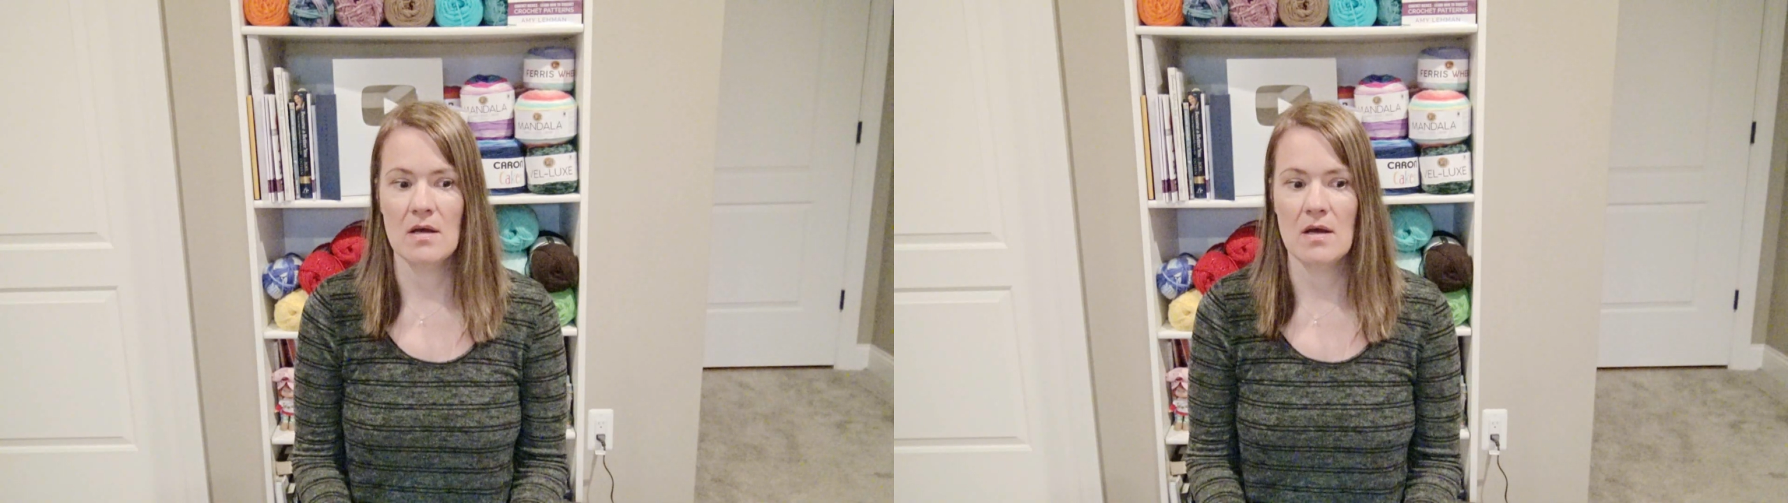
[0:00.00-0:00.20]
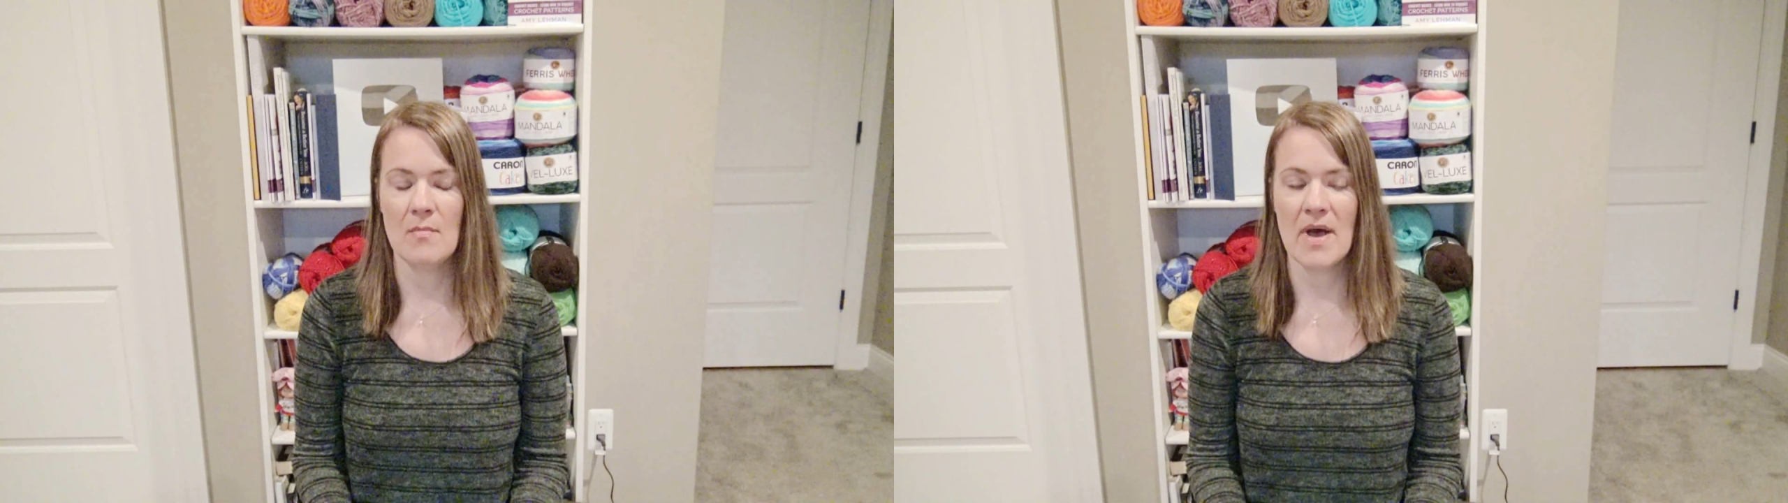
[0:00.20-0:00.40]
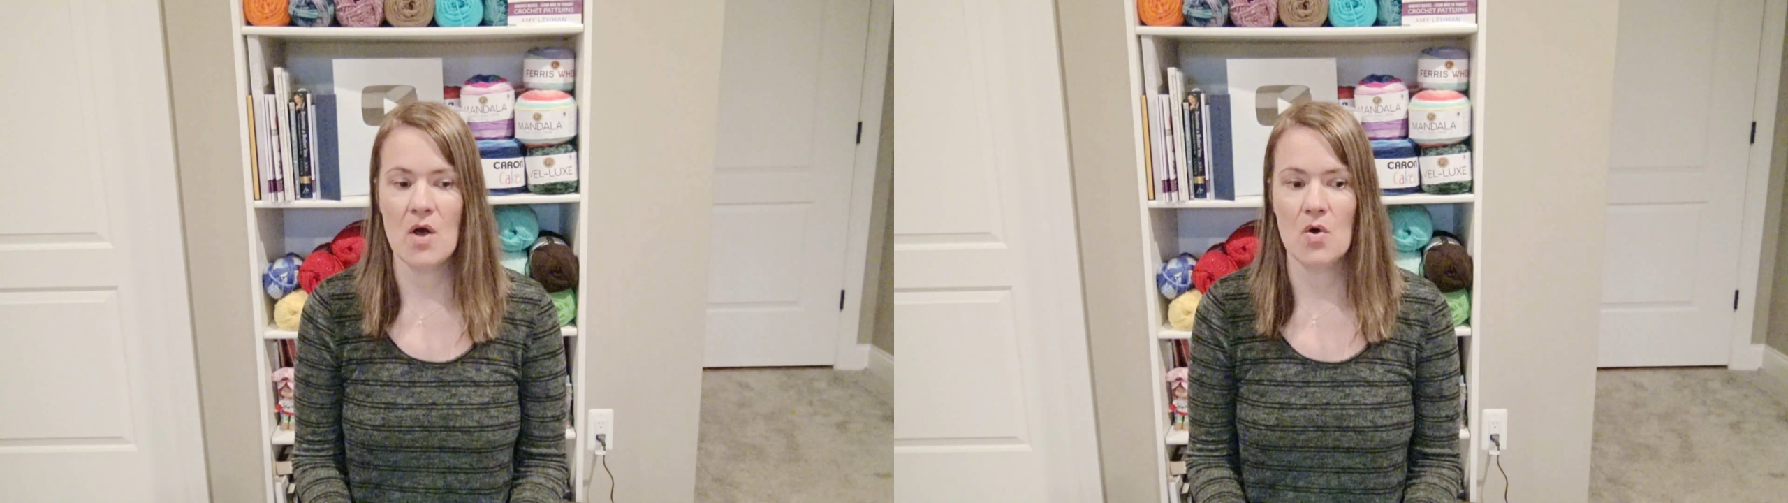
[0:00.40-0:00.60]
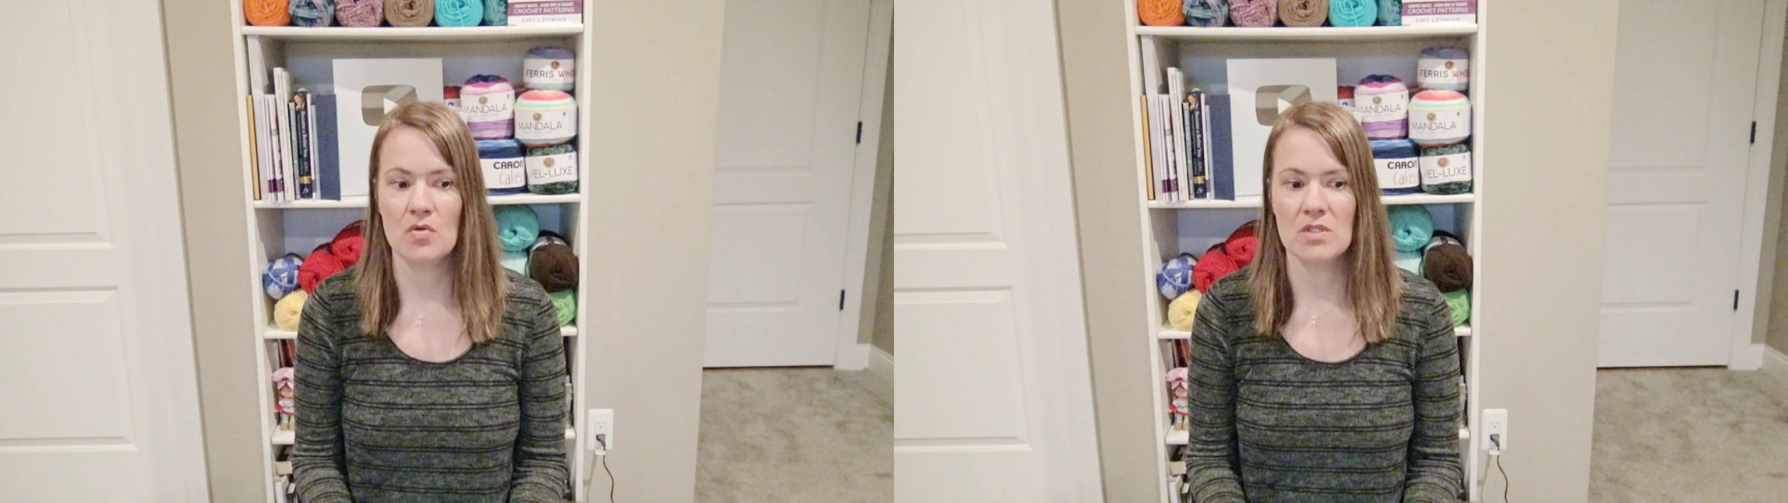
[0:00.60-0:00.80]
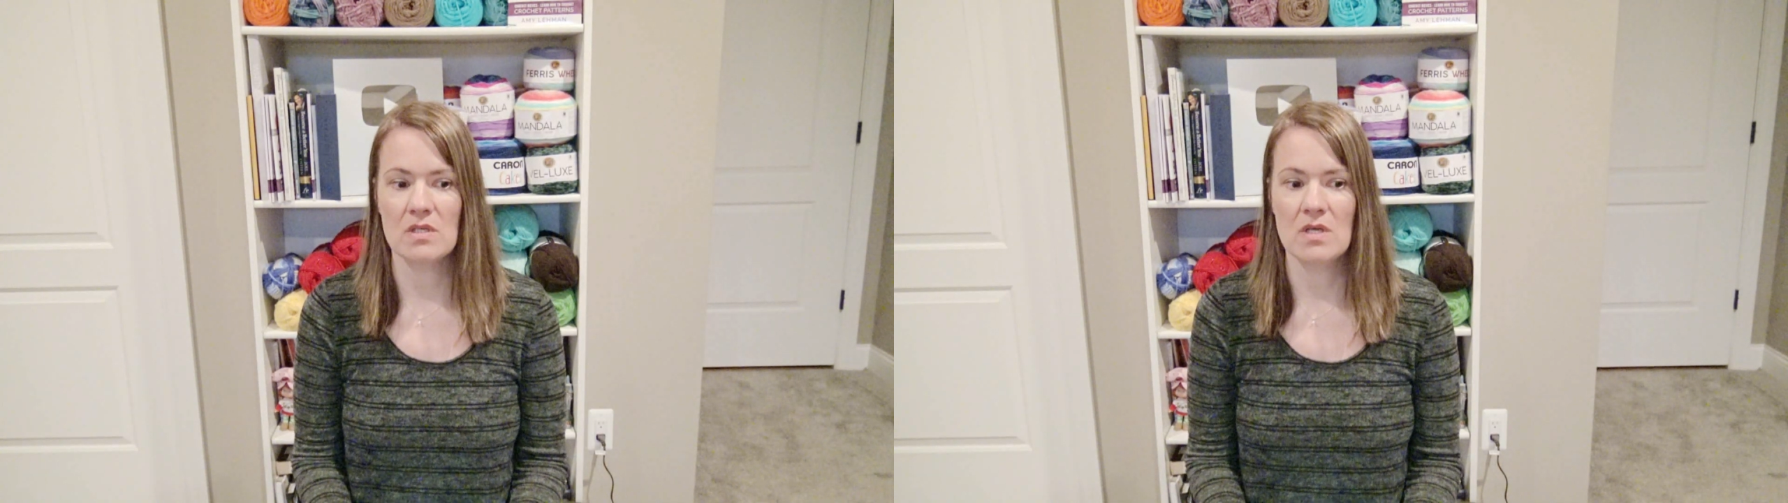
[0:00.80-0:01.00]

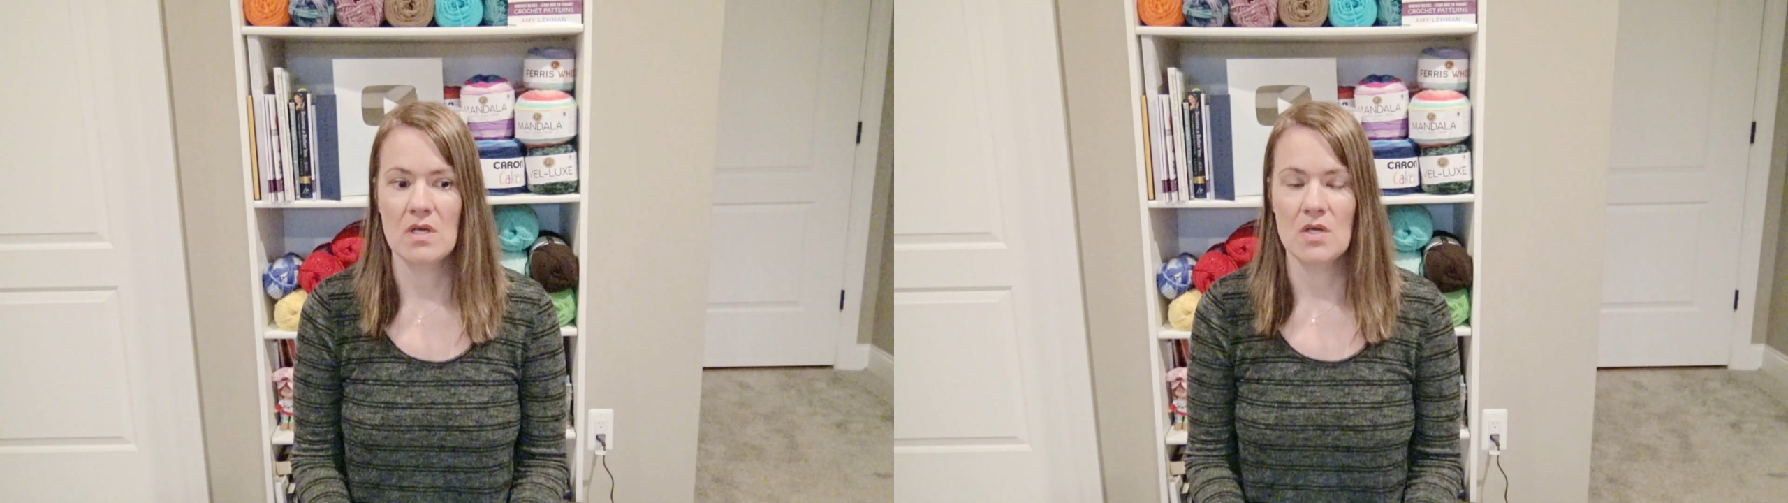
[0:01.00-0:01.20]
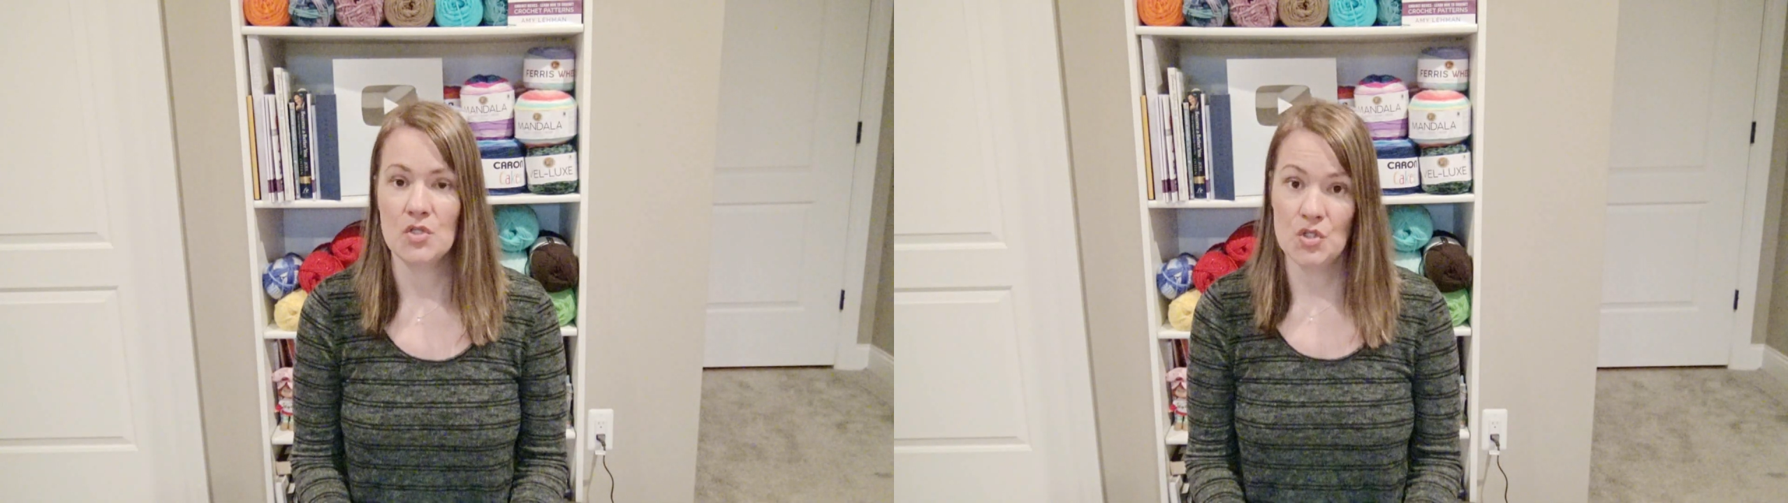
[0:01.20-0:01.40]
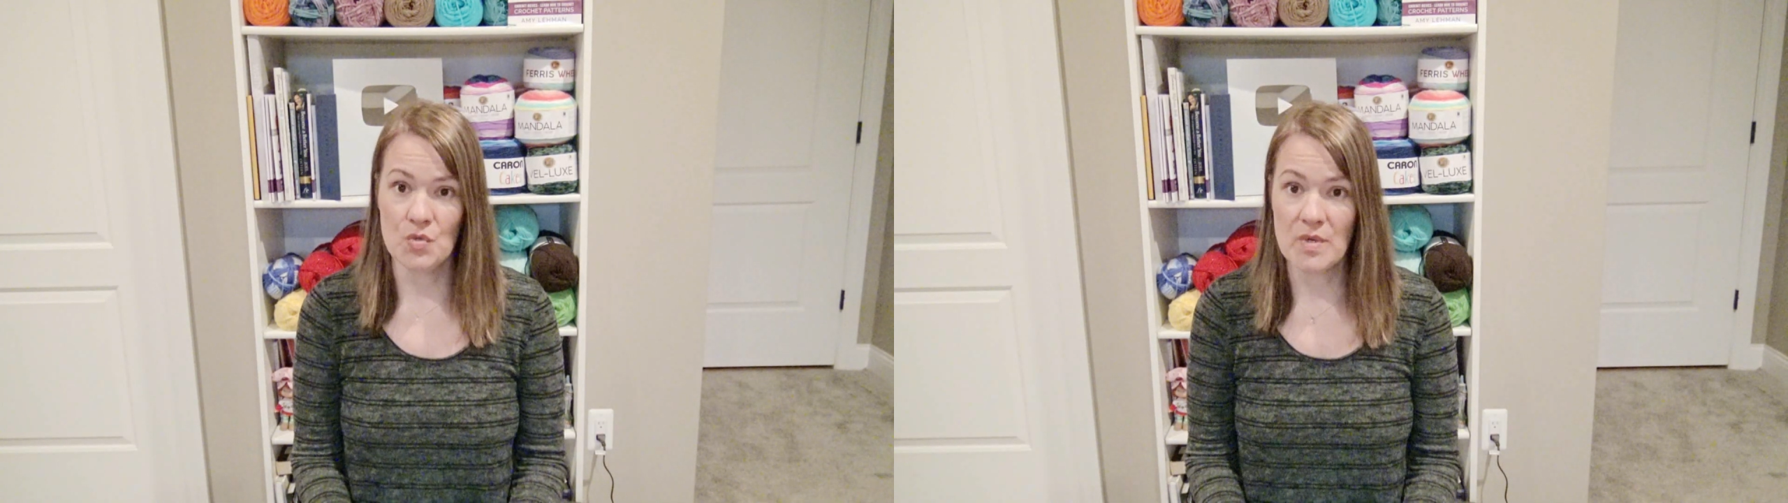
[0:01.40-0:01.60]
about 2